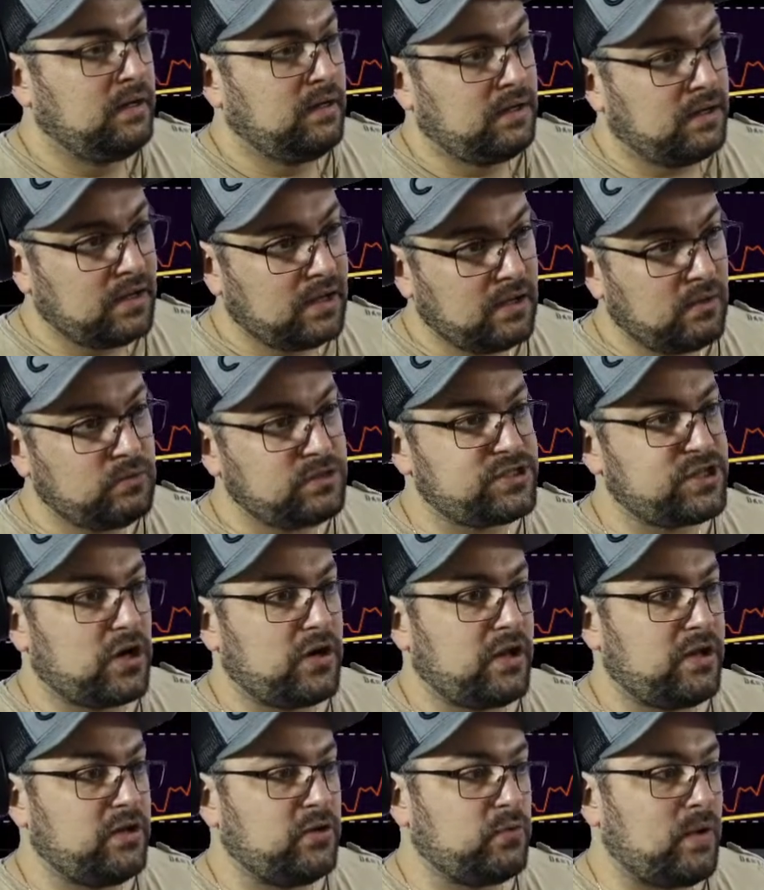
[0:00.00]
And we
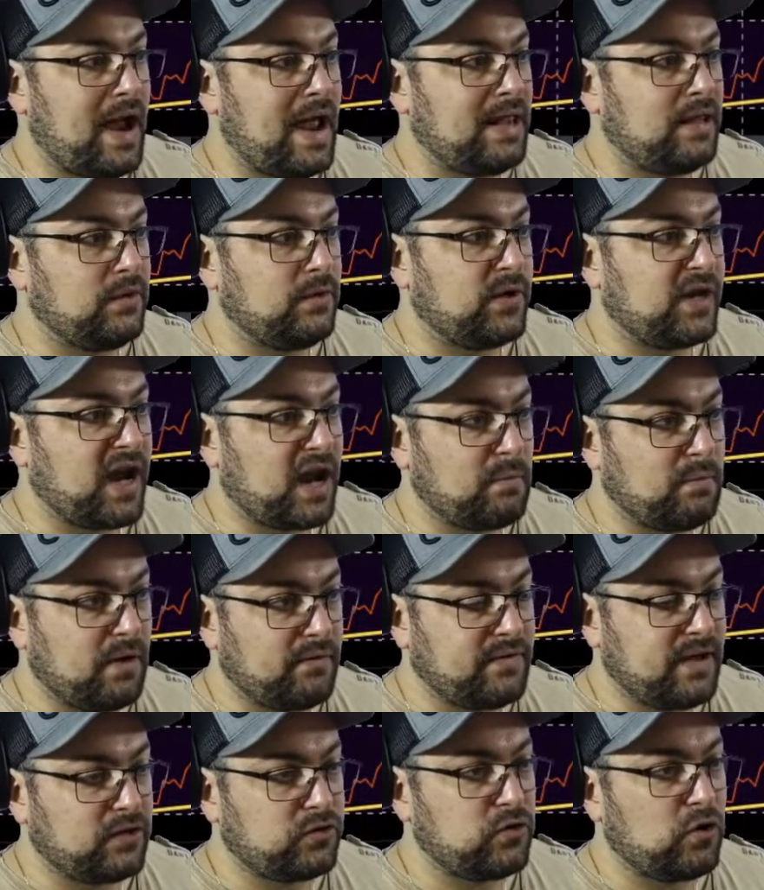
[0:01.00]
started a new rally and we got above
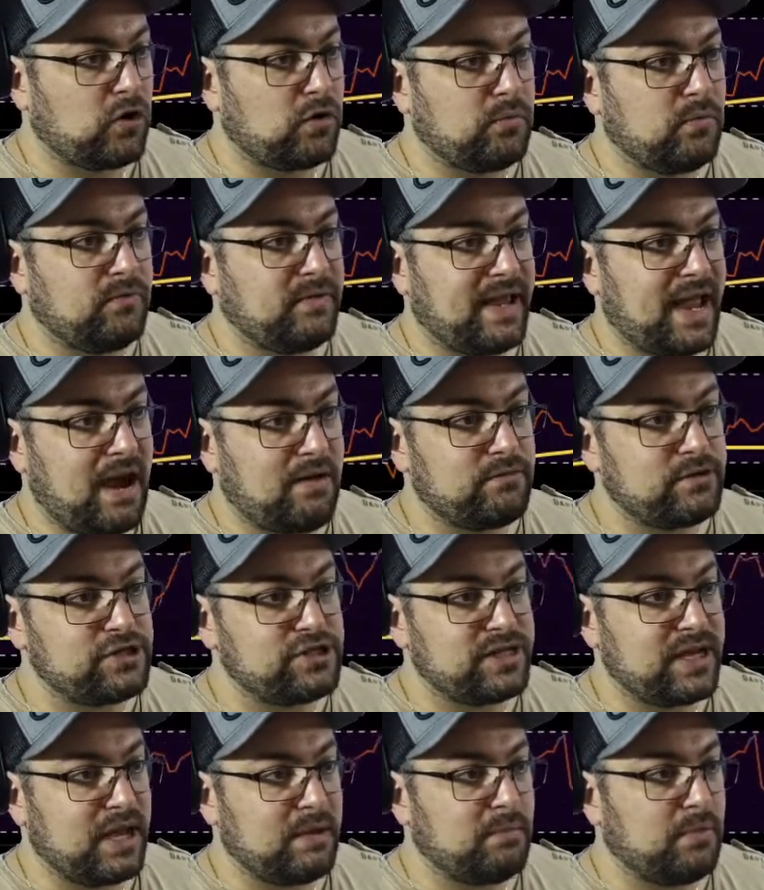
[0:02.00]
that 200 moving average
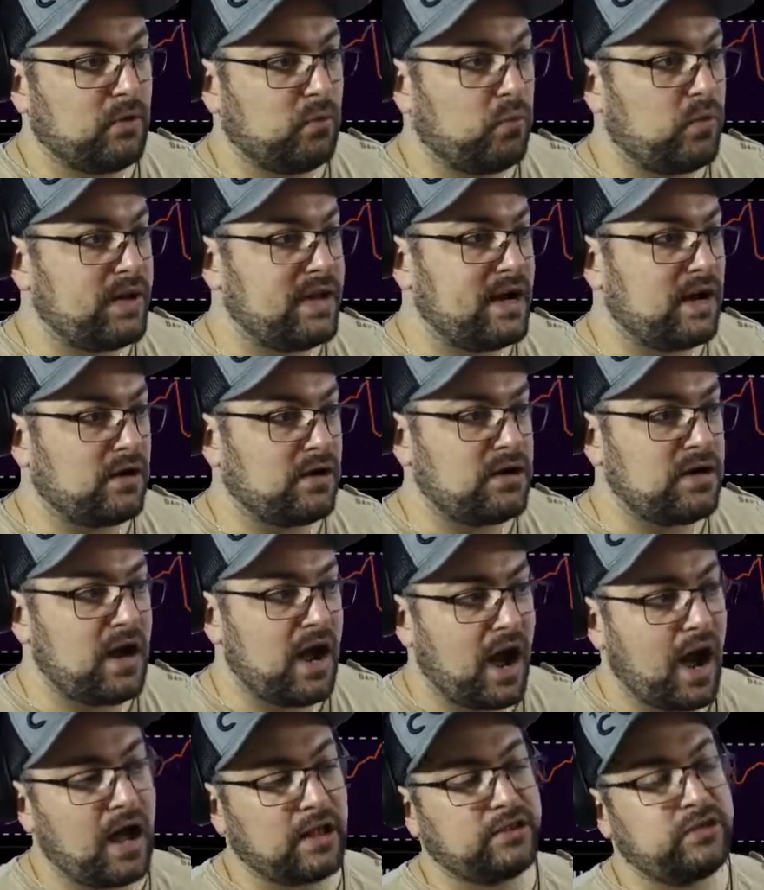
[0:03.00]
again, but we are
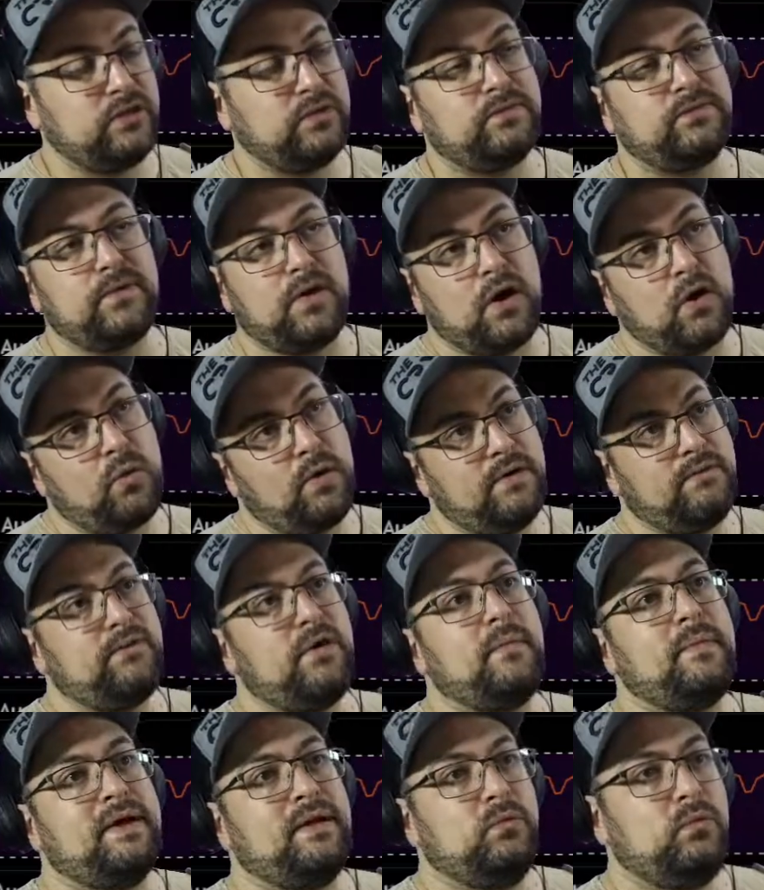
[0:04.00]
not too far away
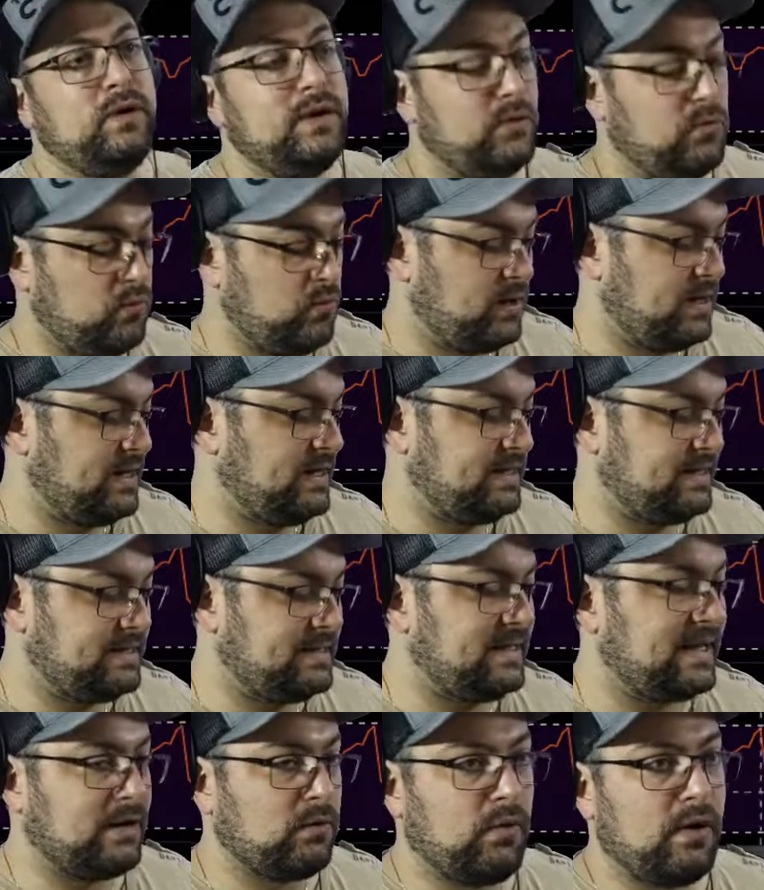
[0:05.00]
from it. We really need
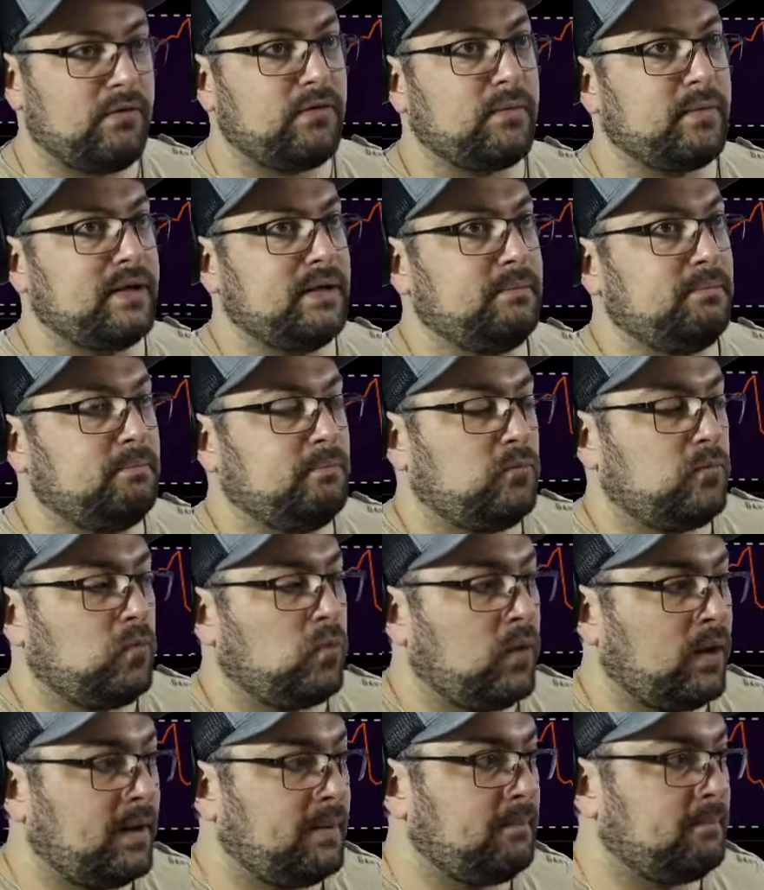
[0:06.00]
to get away from it,
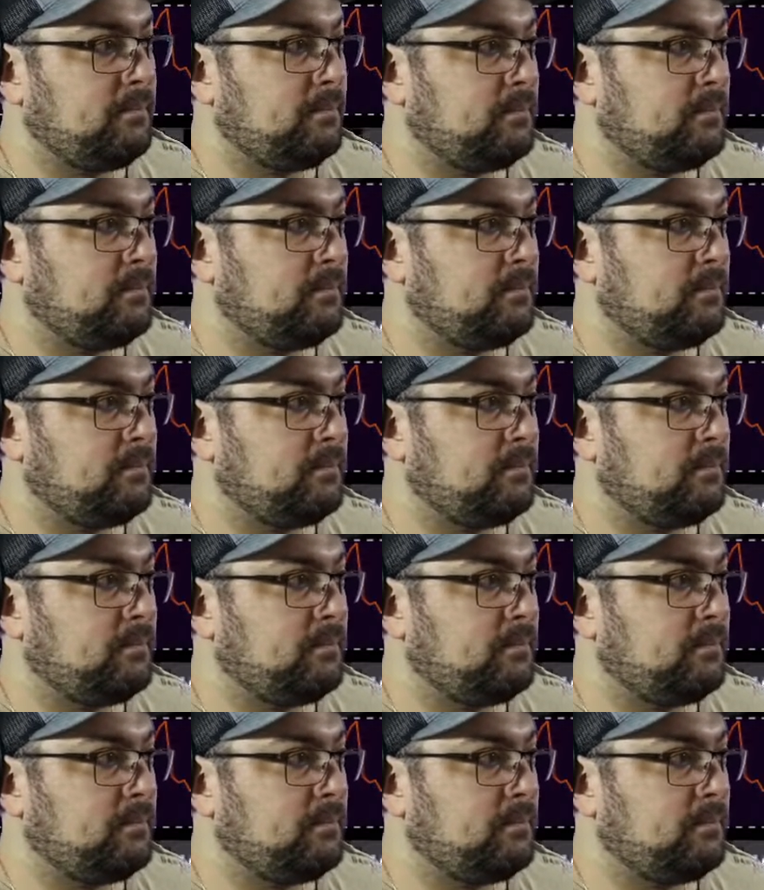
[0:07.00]
right?